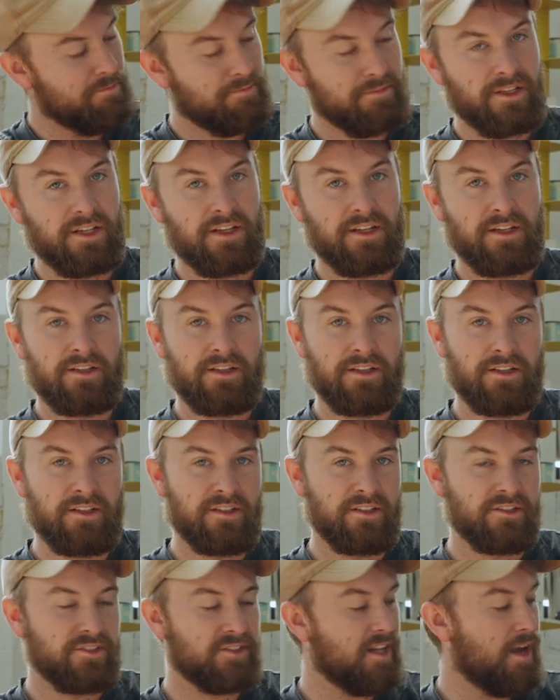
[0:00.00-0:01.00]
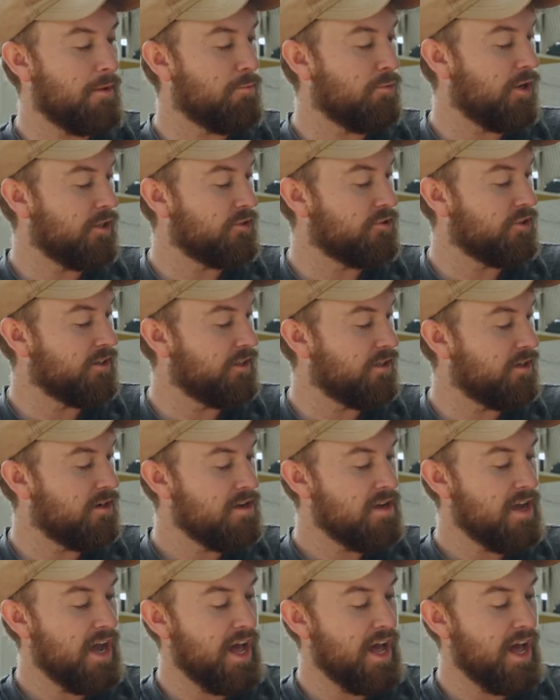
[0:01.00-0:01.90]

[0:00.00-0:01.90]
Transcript: the little stopwatch on there.